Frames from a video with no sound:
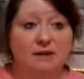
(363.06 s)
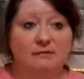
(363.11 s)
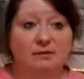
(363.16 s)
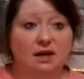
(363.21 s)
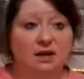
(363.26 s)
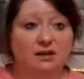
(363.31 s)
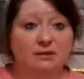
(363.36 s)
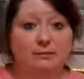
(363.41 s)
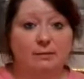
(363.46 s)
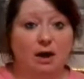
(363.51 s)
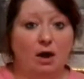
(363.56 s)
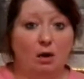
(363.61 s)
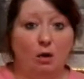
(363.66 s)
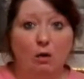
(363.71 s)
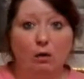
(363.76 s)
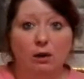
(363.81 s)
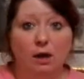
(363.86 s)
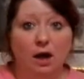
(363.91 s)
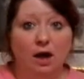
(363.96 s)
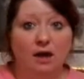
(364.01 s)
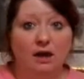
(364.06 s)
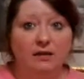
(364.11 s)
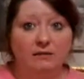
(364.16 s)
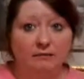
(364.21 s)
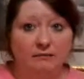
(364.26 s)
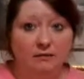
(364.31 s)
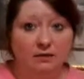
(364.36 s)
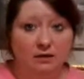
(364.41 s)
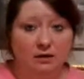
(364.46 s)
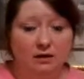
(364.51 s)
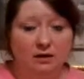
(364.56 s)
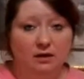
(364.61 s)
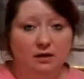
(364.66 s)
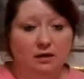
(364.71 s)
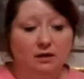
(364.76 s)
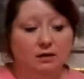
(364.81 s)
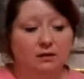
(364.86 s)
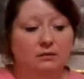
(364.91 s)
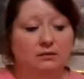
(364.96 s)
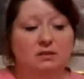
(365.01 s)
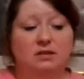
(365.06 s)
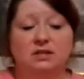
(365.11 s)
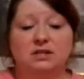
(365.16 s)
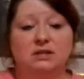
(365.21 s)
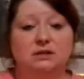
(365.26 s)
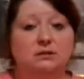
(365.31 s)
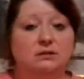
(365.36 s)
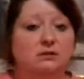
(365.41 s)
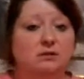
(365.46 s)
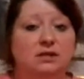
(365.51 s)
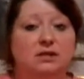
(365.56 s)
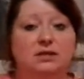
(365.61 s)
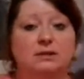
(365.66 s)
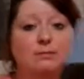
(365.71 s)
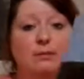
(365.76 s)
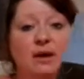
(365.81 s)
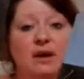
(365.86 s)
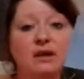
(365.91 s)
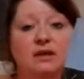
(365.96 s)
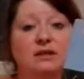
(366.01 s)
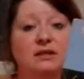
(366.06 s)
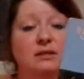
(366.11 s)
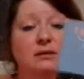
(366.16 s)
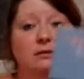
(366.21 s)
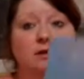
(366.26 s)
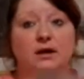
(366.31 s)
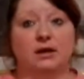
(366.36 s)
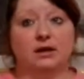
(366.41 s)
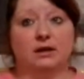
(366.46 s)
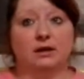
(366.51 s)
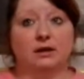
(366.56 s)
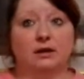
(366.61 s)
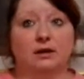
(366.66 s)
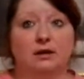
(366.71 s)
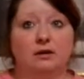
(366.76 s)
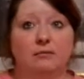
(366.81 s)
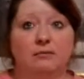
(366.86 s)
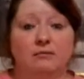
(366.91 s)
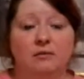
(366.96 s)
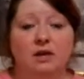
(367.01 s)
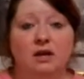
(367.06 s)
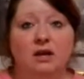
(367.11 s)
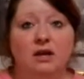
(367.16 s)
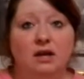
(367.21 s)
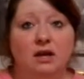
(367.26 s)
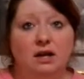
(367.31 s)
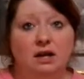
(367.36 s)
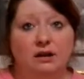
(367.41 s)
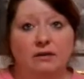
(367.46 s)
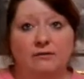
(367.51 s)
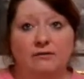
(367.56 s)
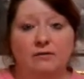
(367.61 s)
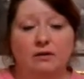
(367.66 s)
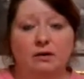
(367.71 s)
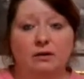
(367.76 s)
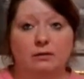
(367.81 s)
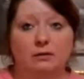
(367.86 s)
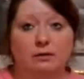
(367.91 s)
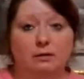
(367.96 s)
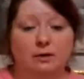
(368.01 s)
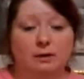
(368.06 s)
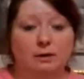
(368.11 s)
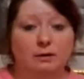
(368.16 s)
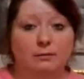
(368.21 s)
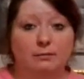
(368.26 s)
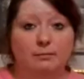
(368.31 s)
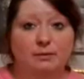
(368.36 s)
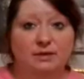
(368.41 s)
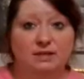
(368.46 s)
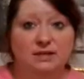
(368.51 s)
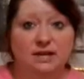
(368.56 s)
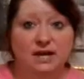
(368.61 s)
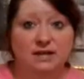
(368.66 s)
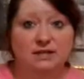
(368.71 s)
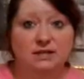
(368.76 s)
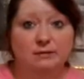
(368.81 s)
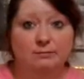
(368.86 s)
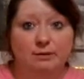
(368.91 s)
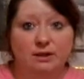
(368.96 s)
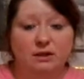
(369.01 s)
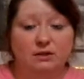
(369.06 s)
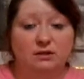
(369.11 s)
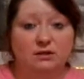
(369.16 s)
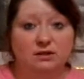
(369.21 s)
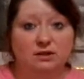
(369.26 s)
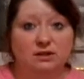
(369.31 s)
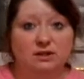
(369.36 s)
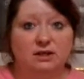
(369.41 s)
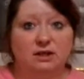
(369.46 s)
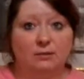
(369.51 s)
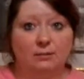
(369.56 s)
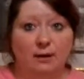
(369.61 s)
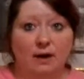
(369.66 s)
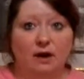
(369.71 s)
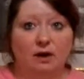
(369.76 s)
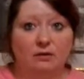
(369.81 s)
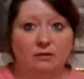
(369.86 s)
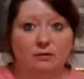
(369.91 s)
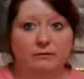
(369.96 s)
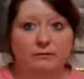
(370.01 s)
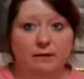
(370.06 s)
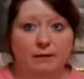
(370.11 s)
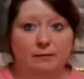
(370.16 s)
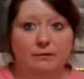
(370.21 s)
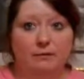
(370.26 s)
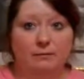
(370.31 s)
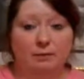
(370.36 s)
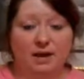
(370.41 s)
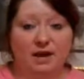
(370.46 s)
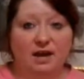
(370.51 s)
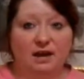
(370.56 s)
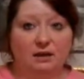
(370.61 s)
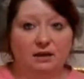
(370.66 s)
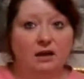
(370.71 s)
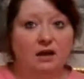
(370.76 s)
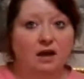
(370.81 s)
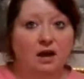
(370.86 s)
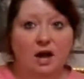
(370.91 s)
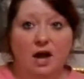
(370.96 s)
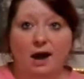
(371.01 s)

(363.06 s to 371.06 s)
I've liked my whole life. This this band is like, if the, besides the Beatles, this is my other favorite band.